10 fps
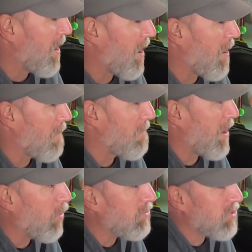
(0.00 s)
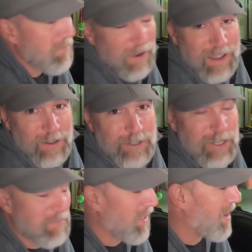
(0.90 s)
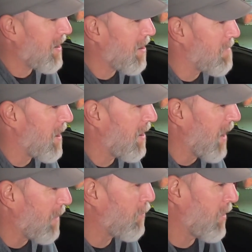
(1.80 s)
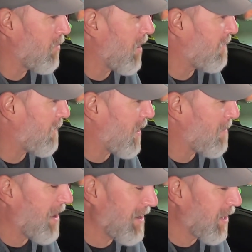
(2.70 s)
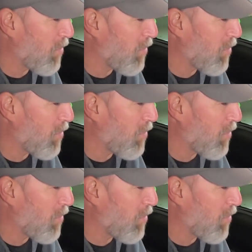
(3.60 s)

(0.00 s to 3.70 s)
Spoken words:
My old Jeep, my yellow Jeep, that had a pretty rough frame. I had to get it